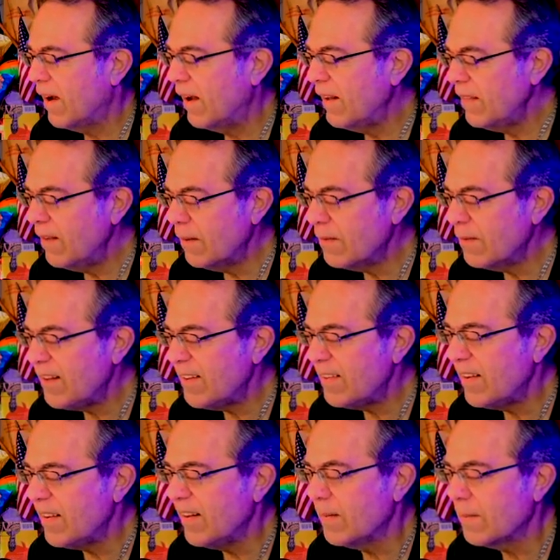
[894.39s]
Honori
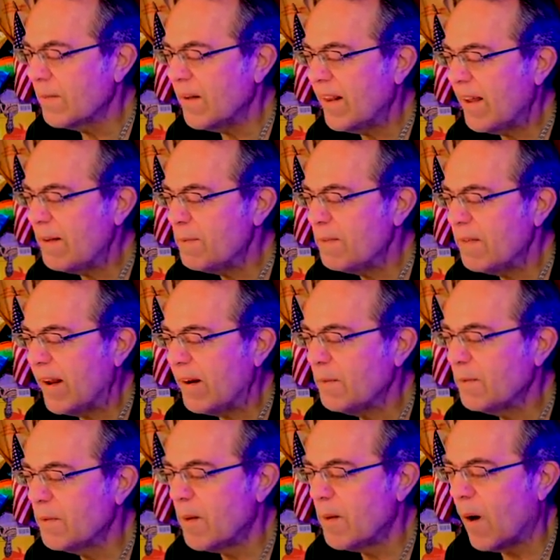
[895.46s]
seen red-eye flight
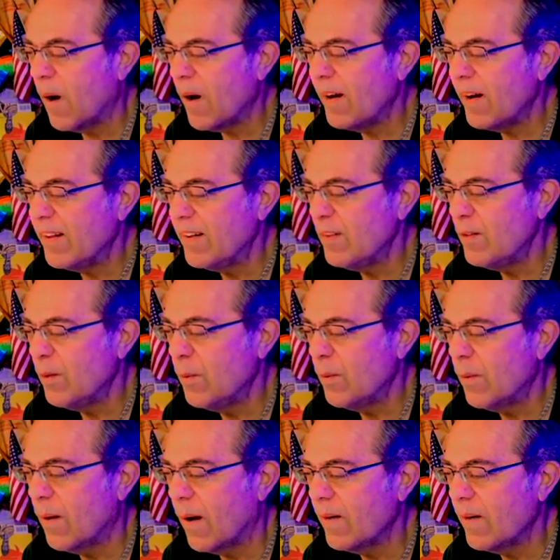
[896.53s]
from Auckland
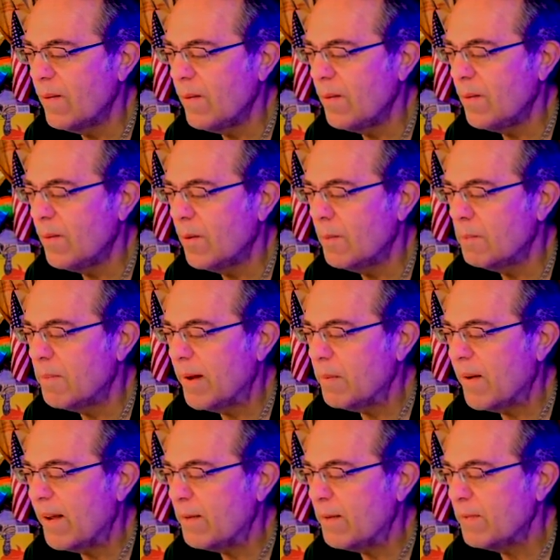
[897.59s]
to Honolulu, my
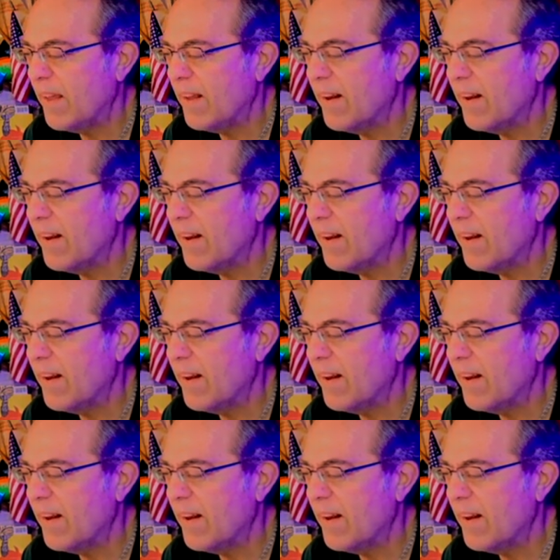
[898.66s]
wife.